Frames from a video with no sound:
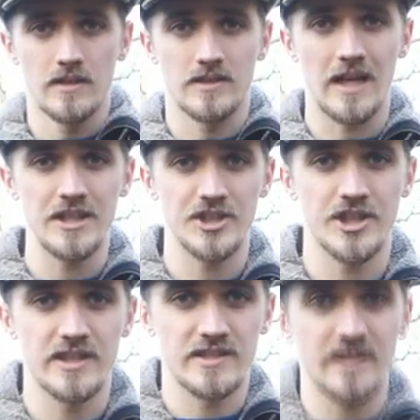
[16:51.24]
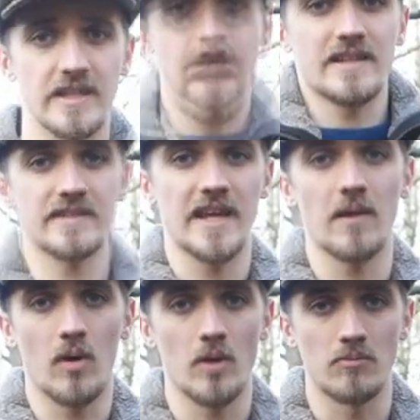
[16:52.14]
So as you can see, it's now
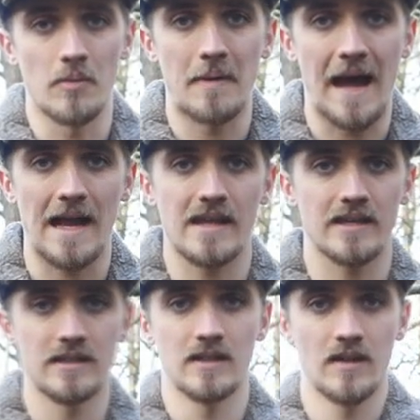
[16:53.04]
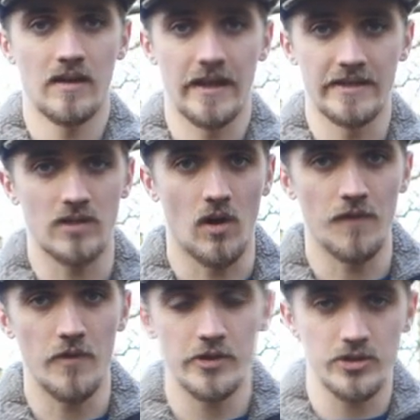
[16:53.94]
on my back. It's got a
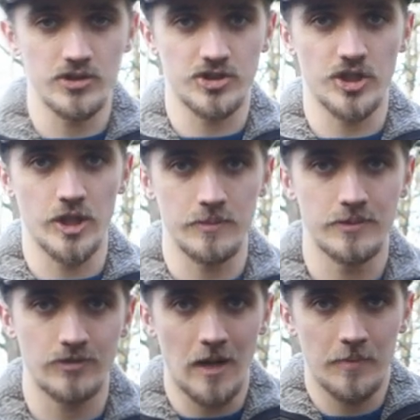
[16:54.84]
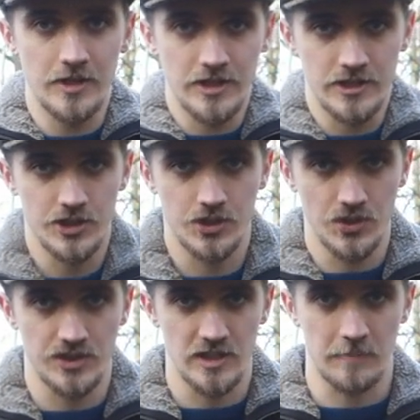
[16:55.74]
very good sternum strap that you can
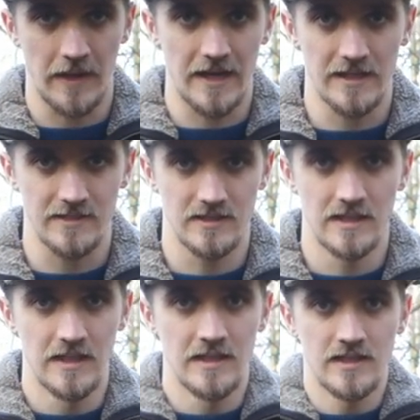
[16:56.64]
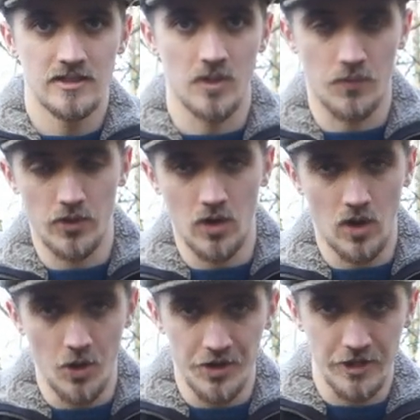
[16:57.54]
adjust this bag as. So if we are
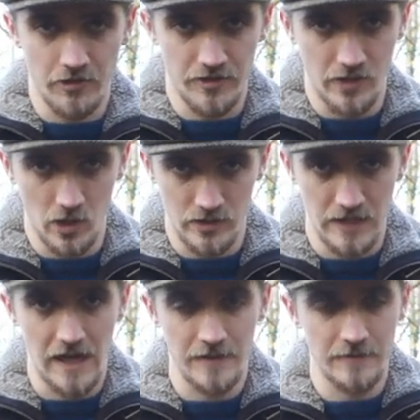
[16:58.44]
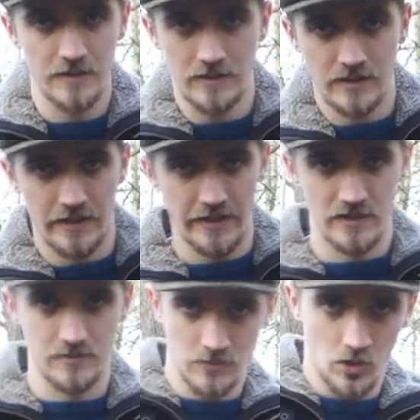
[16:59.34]
hiking or anything like that,
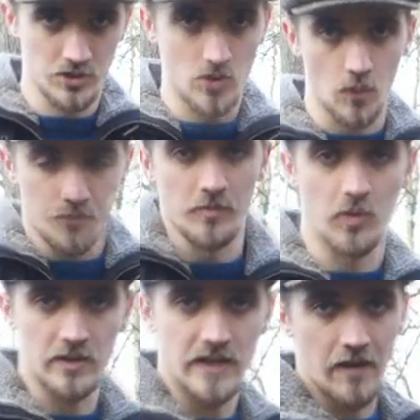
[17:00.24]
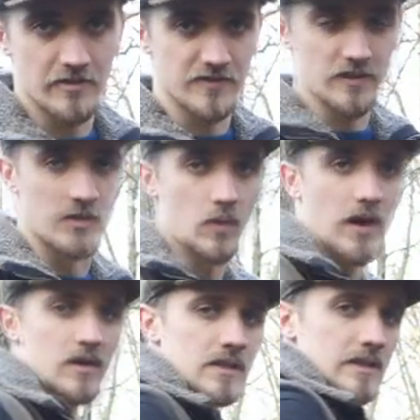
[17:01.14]
it's nice and comfortable, it carries really well.